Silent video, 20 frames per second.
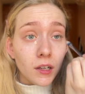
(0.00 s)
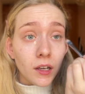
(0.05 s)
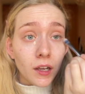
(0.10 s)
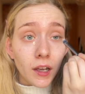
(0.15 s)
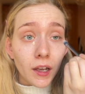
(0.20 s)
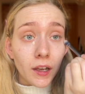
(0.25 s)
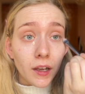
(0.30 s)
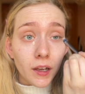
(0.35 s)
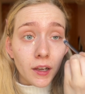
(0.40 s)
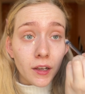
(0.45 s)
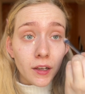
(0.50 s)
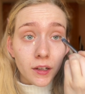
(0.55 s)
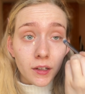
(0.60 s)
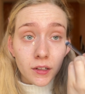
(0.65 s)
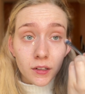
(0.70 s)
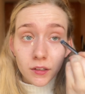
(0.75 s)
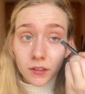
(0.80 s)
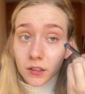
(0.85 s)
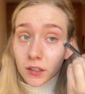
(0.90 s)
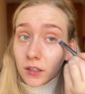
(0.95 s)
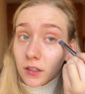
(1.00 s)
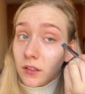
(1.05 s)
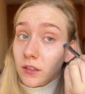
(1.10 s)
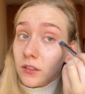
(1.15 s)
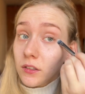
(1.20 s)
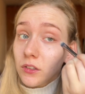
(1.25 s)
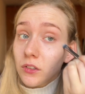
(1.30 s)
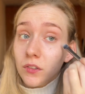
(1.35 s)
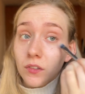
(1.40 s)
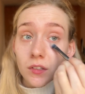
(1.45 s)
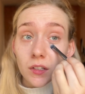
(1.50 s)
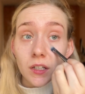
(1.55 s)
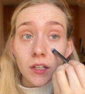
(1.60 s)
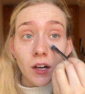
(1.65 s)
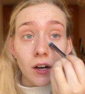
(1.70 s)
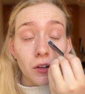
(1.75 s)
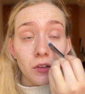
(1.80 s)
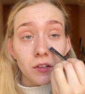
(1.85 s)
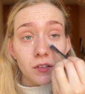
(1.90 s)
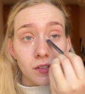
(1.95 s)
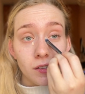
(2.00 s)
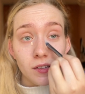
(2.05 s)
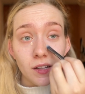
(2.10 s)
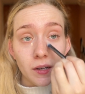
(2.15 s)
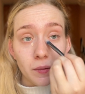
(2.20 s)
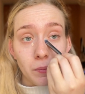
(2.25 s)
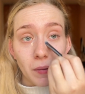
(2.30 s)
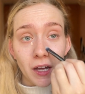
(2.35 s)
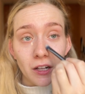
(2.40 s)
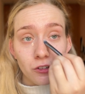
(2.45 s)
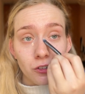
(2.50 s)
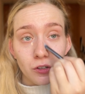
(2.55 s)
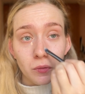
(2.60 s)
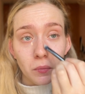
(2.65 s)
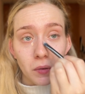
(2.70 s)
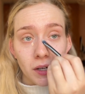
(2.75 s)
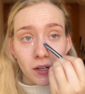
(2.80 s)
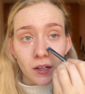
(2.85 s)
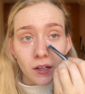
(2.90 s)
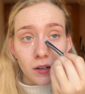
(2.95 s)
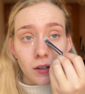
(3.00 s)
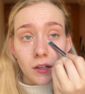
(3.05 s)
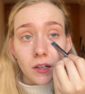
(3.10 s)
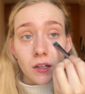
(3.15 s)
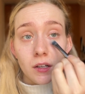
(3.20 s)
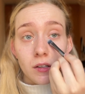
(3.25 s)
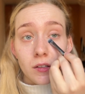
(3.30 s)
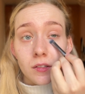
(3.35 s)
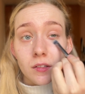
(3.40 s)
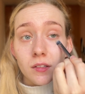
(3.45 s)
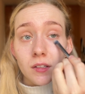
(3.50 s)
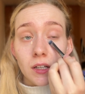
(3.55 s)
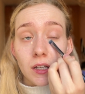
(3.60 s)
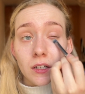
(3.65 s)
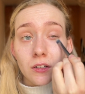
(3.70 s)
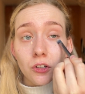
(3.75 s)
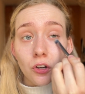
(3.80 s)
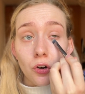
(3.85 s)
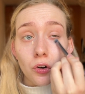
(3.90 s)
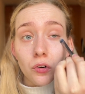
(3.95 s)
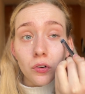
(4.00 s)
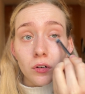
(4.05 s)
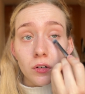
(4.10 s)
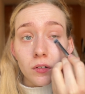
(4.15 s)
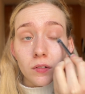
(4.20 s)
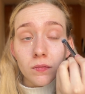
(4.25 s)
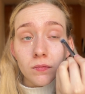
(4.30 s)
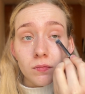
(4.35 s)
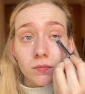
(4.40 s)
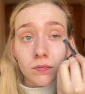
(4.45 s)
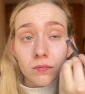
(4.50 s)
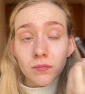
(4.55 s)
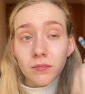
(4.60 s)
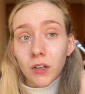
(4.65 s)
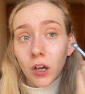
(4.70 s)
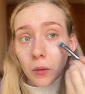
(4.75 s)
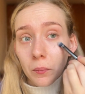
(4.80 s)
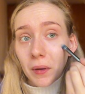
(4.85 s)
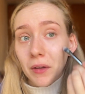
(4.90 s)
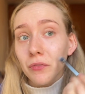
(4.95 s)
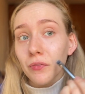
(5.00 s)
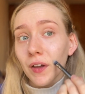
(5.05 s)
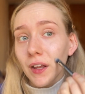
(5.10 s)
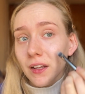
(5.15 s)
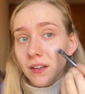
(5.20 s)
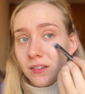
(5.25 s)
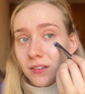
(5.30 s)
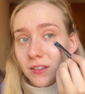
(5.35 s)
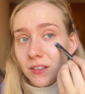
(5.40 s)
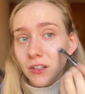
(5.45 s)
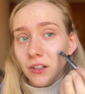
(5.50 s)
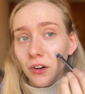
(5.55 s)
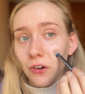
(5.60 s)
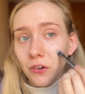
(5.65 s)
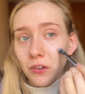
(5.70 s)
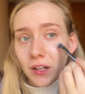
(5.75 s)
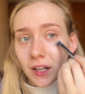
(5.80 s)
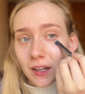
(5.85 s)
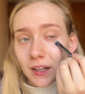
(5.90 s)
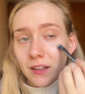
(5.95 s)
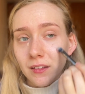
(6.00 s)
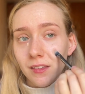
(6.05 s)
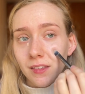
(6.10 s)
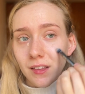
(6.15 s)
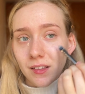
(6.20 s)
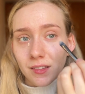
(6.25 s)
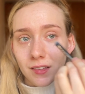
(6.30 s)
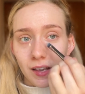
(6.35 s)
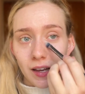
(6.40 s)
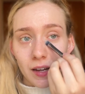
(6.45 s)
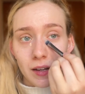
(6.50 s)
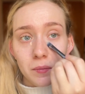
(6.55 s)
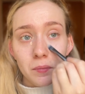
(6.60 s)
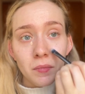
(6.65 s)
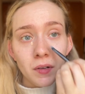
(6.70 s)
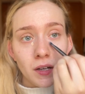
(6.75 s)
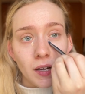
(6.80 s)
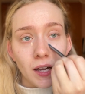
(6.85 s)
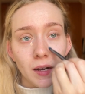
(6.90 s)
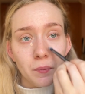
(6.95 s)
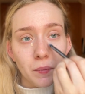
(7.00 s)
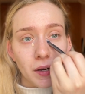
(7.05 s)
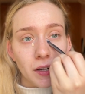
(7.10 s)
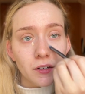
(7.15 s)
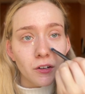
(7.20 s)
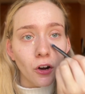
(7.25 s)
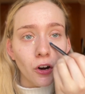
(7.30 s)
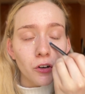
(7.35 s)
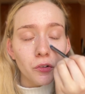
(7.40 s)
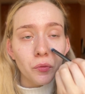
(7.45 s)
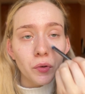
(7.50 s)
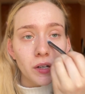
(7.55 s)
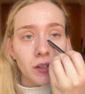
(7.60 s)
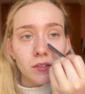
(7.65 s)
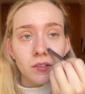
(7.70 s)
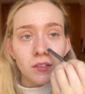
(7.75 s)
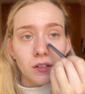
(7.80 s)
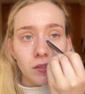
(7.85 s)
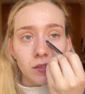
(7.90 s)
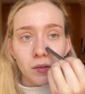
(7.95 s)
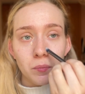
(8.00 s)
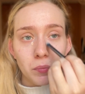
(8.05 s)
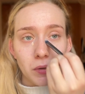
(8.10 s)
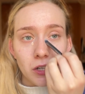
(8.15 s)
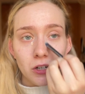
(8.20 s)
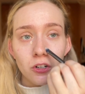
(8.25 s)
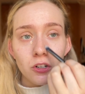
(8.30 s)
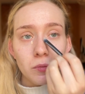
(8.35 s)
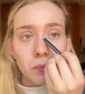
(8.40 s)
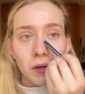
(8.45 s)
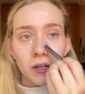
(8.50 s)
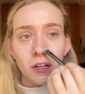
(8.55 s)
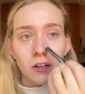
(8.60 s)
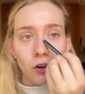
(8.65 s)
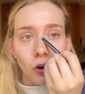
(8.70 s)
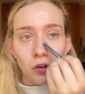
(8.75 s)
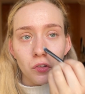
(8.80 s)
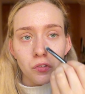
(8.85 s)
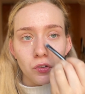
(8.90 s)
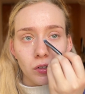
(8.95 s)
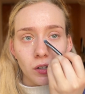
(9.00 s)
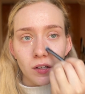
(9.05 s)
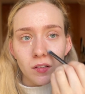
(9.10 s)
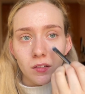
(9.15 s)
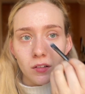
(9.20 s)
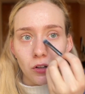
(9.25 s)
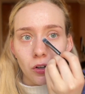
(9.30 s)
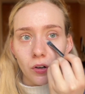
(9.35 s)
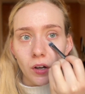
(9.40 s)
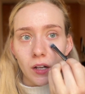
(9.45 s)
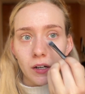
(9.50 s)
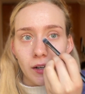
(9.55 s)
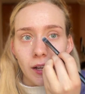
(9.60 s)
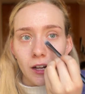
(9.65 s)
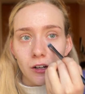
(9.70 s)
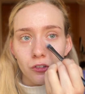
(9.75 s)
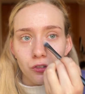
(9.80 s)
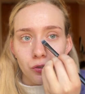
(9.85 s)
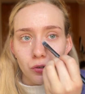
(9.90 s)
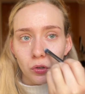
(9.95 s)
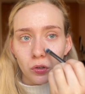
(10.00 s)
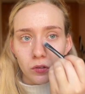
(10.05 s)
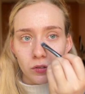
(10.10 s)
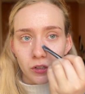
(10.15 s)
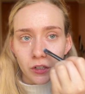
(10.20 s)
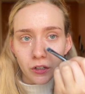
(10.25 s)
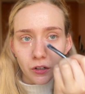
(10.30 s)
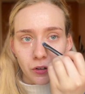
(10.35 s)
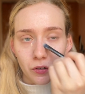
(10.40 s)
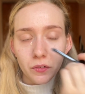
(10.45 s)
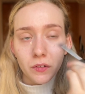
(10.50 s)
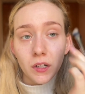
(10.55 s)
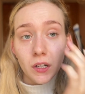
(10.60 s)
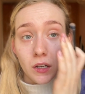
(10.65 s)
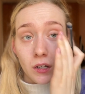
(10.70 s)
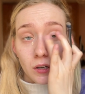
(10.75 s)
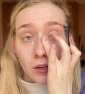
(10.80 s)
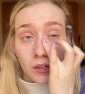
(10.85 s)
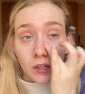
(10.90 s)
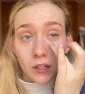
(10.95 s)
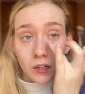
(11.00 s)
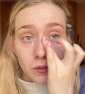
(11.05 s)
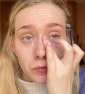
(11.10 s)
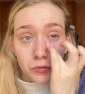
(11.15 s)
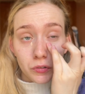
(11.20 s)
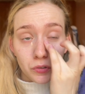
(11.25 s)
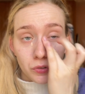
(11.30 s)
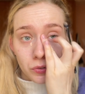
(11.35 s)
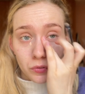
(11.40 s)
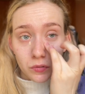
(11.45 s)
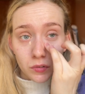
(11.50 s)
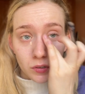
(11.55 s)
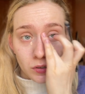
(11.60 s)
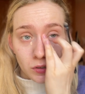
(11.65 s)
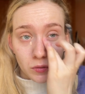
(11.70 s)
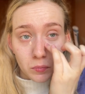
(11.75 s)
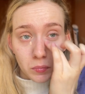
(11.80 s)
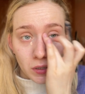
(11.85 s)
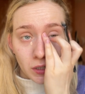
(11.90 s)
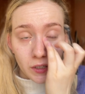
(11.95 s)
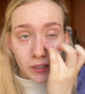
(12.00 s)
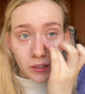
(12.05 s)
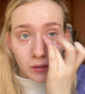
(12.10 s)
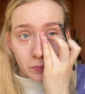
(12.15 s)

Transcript: and you see how this is like matching my skin tone on my face, you know, like it's the same, and my dark rings disappeared, but it also doesn't look unnatural, you know. And if you are blending a